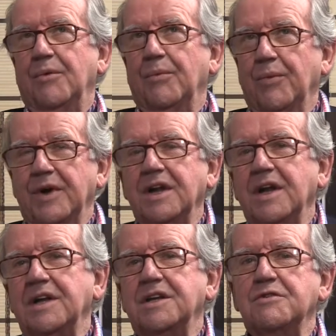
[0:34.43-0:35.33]
What I'd
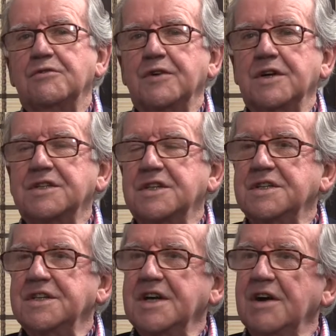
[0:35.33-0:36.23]
like to do first is
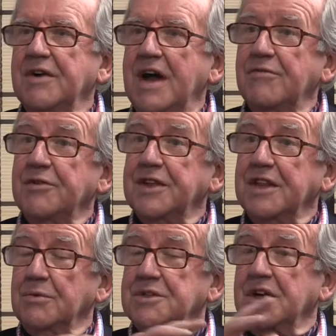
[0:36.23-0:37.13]
to cover everything
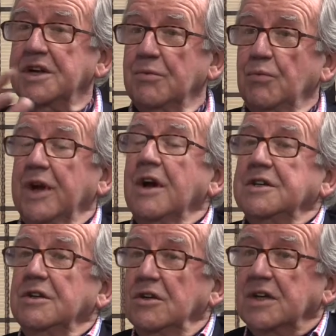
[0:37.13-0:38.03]
that we're going
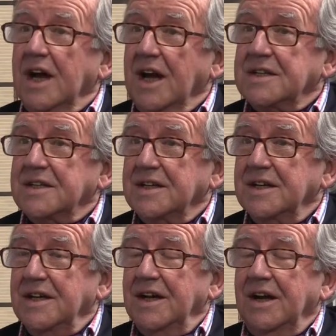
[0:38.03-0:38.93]
to look at.
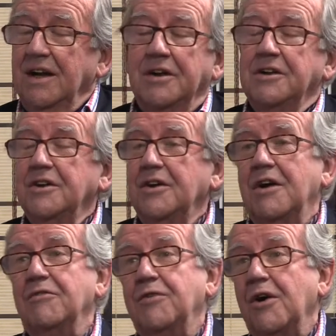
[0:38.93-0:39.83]
And I don't know
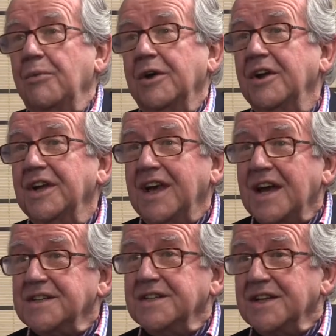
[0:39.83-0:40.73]
how far we're going to
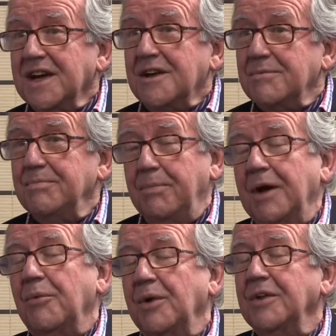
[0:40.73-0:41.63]
get today,
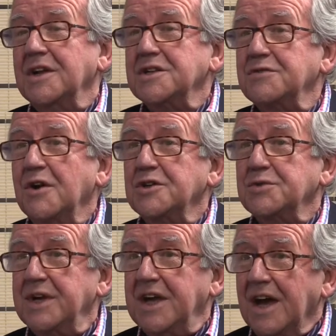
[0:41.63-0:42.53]
but we'll get as far as
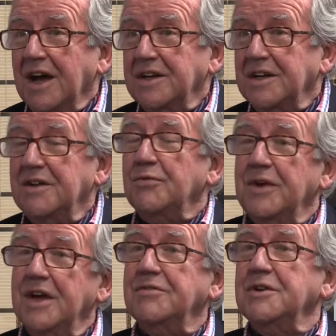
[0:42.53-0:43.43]
we can. And if
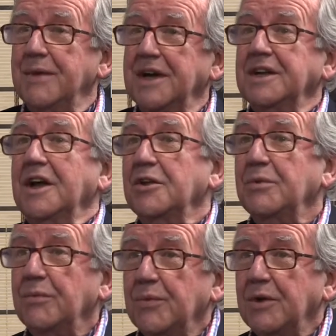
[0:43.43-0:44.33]
we have to make another
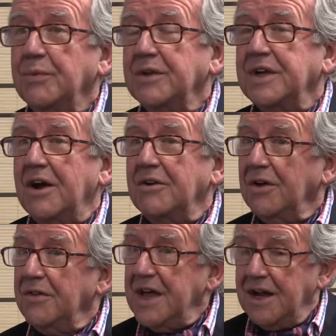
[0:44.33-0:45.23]
one, well, we'll carry
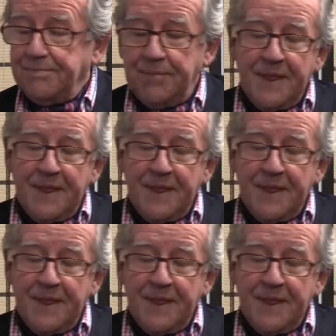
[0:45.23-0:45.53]
on then.